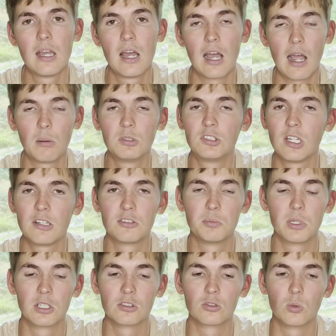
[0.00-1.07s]
I would say there's
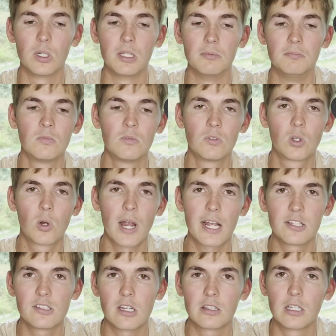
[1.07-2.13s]
bigger squid.
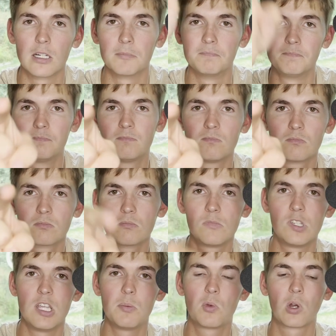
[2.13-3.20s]
Kraken's out there.
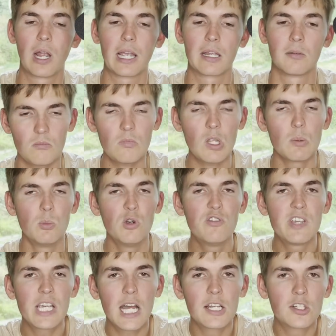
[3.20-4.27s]
Team Kraken.
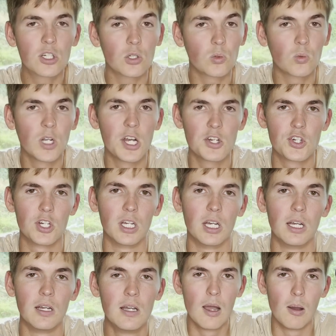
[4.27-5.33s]
Moving on to
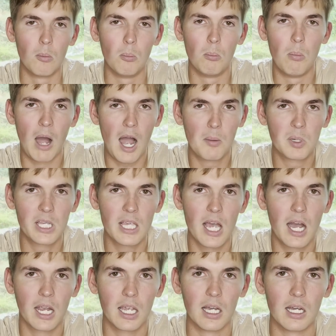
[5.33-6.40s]
Russia. Baba
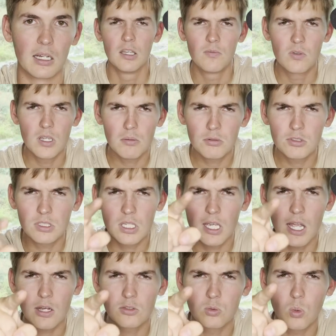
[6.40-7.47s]
Yaga. If you ever see a
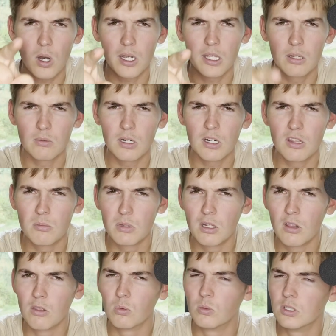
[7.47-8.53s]
house walking around in the middle
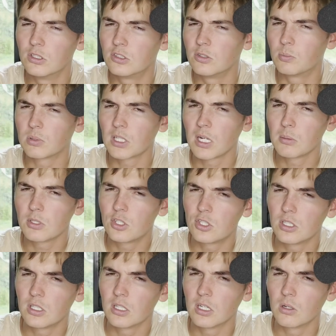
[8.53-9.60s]
of the woods, you probably
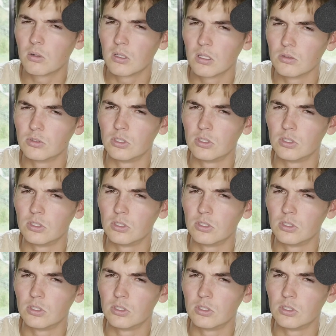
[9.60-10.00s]
shouldn't go close